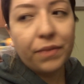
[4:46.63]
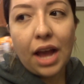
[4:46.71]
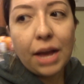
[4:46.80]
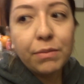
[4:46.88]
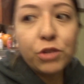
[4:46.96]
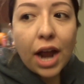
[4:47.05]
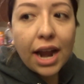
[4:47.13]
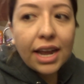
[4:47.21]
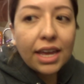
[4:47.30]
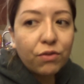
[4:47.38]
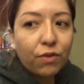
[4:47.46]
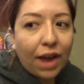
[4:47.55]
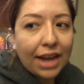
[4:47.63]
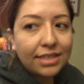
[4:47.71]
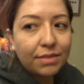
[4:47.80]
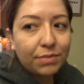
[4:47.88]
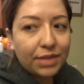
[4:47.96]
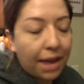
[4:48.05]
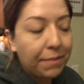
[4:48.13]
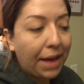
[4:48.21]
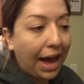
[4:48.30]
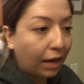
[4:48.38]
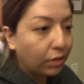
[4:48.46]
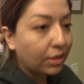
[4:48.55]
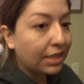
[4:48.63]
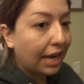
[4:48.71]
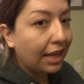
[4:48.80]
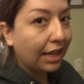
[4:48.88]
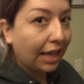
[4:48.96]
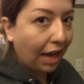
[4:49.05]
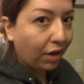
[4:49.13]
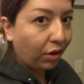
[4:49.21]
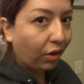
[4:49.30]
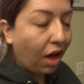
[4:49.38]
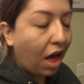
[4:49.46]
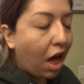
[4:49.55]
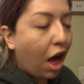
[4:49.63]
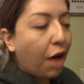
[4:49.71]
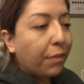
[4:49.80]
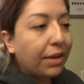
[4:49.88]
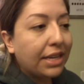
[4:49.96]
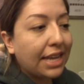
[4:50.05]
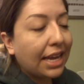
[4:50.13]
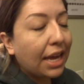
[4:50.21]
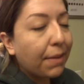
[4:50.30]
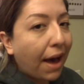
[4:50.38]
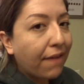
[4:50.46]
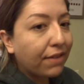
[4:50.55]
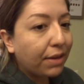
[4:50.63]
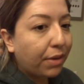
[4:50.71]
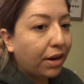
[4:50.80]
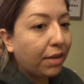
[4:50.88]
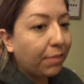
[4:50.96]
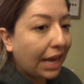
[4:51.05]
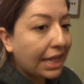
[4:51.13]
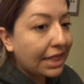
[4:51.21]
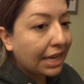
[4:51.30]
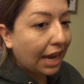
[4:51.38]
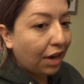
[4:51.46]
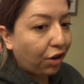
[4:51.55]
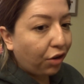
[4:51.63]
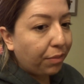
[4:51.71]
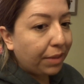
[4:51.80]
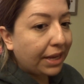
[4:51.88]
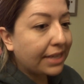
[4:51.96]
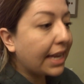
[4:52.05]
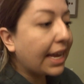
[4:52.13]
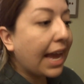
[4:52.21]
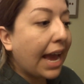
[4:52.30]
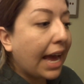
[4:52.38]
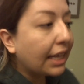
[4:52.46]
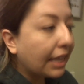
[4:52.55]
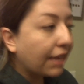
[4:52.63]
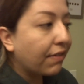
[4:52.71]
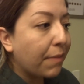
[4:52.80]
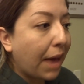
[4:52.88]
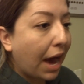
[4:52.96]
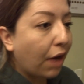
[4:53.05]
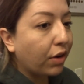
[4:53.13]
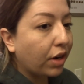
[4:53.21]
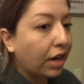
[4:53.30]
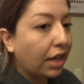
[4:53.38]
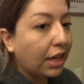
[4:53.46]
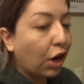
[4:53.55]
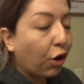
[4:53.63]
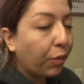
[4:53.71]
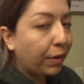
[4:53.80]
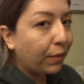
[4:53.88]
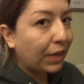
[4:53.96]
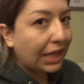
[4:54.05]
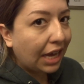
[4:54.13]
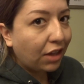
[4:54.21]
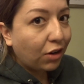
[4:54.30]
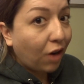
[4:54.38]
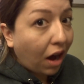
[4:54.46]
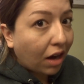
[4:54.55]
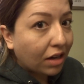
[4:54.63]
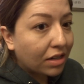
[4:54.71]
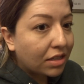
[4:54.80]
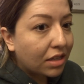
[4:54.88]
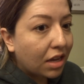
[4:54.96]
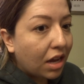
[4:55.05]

I'm trying to give Rex some time outside of the kennel because I keep having to put him in the kennel because I can't leave him out in the open with the other dogs.